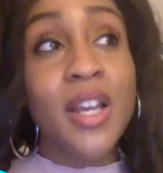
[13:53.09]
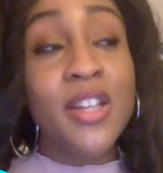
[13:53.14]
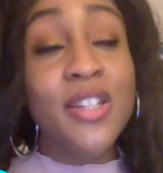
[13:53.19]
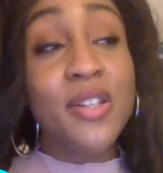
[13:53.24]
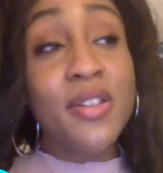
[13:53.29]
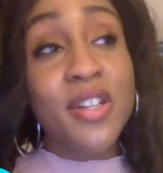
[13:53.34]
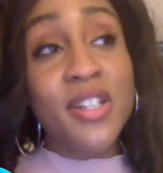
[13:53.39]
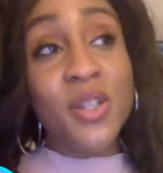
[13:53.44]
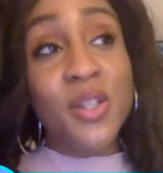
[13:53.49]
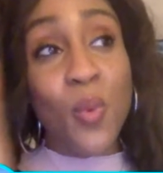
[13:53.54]

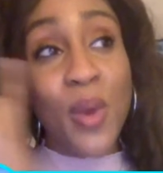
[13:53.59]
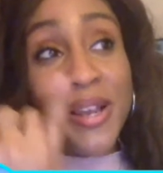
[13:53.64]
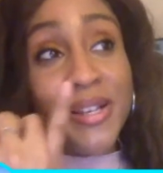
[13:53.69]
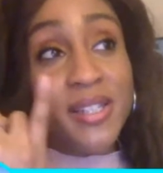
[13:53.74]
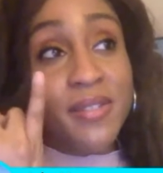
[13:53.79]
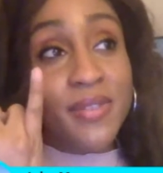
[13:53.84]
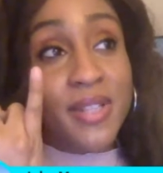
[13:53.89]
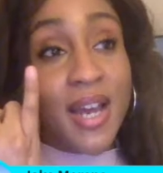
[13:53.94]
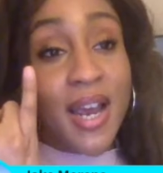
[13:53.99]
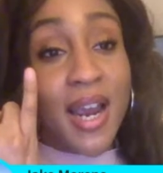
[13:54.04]
So there's a
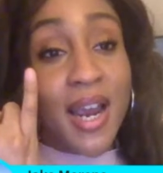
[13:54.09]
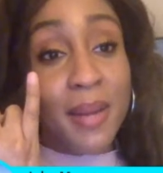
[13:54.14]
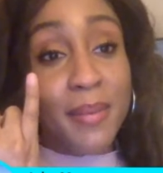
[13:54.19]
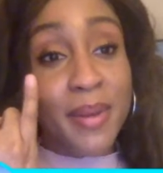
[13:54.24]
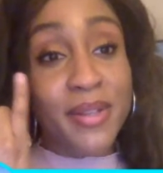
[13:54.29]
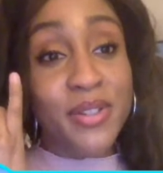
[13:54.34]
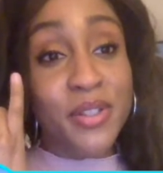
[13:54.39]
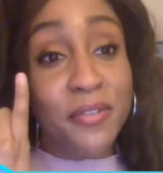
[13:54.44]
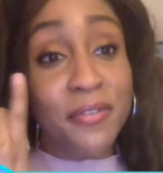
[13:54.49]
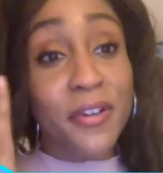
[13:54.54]
waste of time.
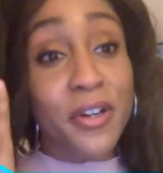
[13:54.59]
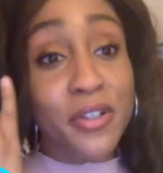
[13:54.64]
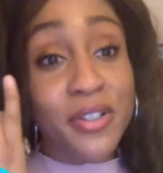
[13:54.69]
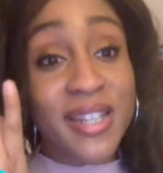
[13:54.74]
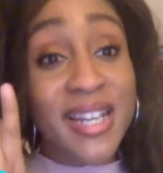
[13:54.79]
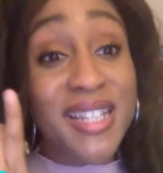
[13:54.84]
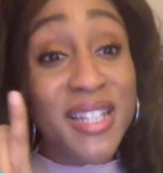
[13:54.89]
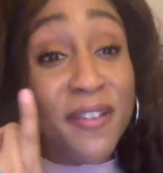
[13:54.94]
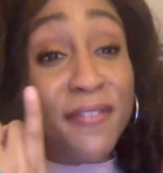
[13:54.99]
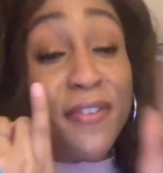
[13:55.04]
That's
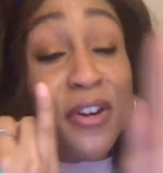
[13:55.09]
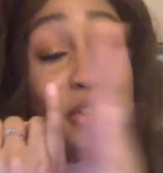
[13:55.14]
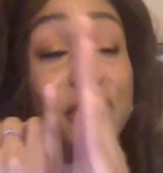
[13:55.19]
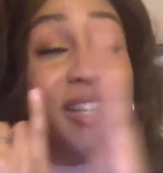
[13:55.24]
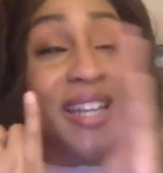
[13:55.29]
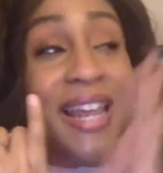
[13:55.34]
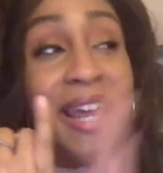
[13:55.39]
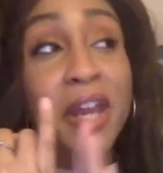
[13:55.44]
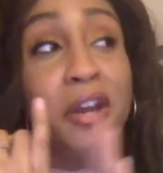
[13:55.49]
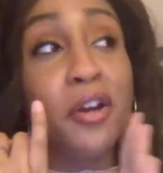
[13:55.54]
the
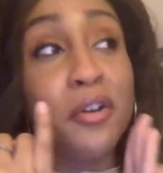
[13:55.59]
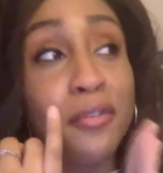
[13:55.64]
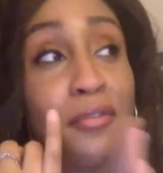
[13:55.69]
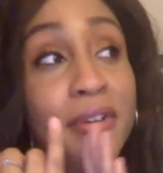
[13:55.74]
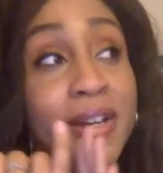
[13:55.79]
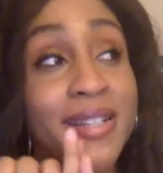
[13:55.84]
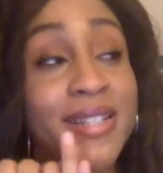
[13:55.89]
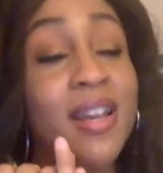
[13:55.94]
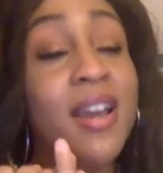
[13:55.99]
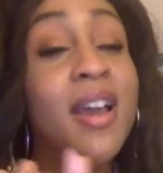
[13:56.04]
first layer of
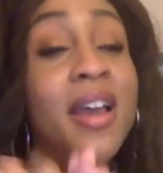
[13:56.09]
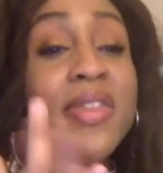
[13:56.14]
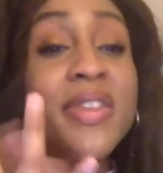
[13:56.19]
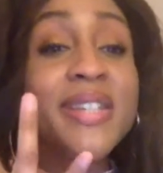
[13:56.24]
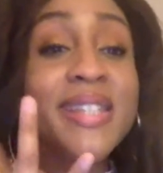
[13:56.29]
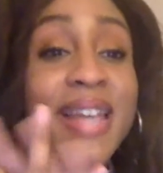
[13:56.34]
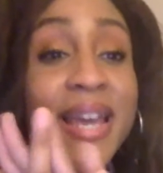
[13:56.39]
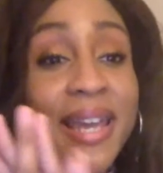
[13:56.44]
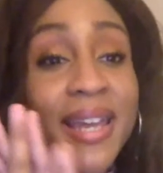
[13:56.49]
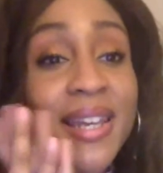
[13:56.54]
risk.
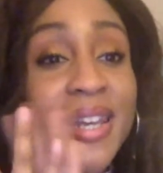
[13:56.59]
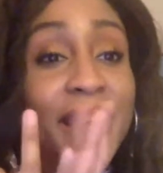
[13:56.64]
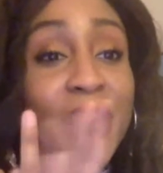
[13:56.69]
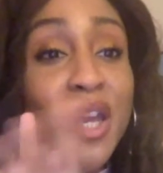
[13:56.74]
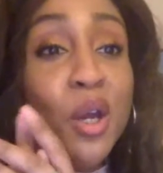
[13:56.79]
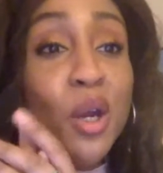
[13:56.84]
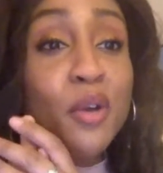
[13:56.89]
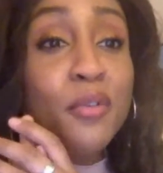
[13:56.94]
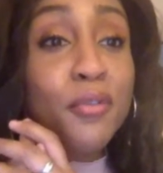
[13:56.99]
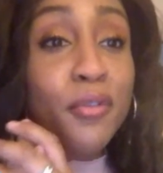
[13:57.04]
The second
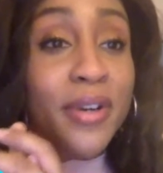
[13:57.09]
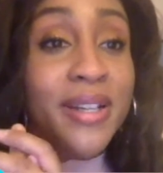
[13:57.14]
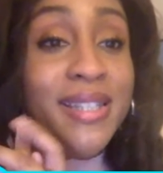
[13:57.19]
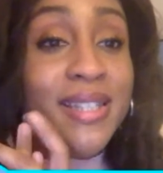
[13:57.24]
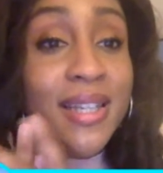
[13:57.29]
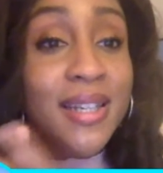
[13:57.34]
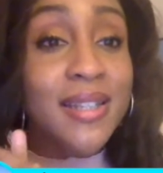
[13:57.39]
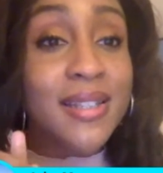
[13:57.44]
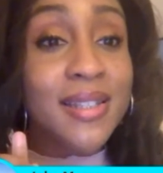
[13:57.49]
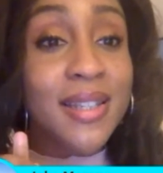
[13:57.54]
layer of
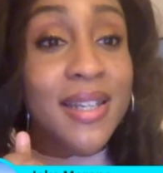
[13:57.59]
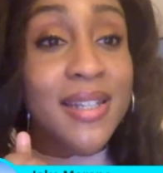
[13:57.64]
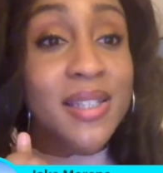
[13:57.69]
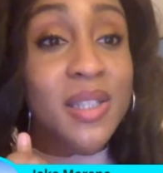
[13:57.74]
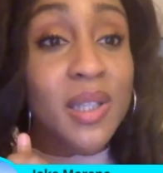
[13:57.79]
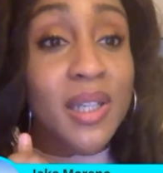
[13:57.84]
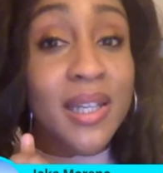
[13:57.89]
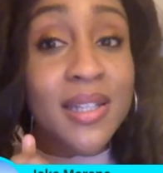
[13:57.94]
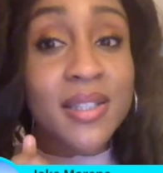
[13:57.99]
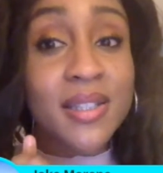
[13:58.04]
risk
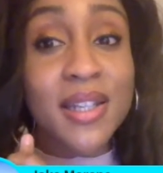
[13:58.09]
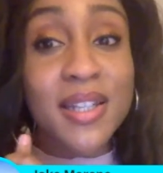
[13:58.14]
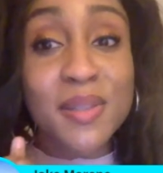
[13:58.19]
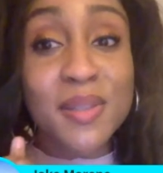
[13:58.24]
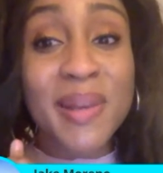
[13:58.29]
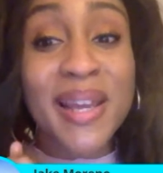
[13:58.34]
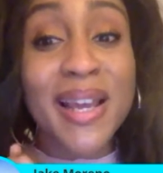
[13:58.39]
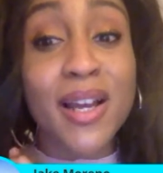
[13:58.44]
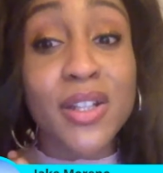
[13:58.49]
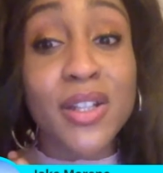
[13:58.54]

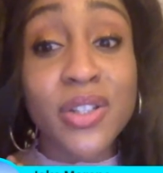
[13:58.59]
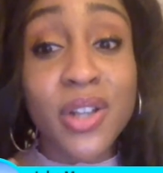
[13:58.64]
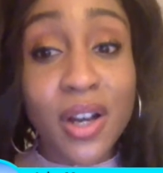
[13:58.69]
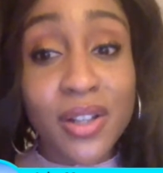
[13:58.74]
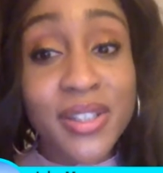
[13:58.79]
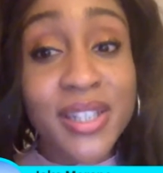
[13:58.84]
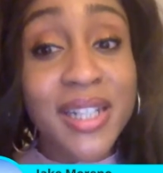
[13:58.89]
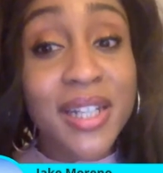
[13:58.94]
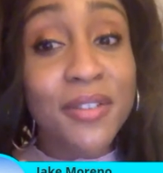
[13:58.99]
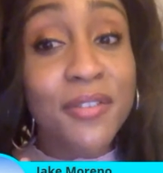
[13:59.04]
is being
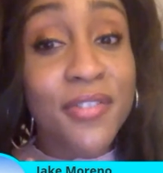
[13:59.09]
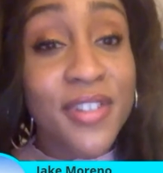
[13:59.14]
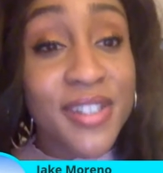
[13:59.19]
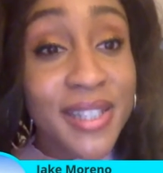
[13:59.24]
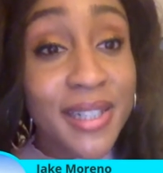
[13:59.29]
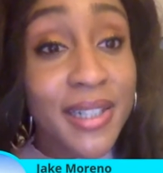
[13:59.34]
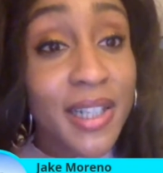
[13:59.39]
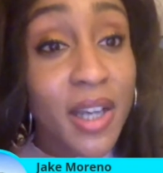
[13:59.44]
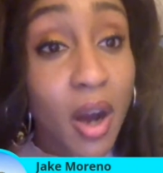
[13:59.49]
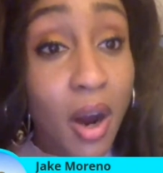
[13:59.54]
assaulted and
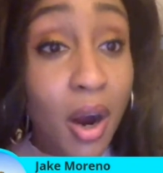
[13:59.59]
physically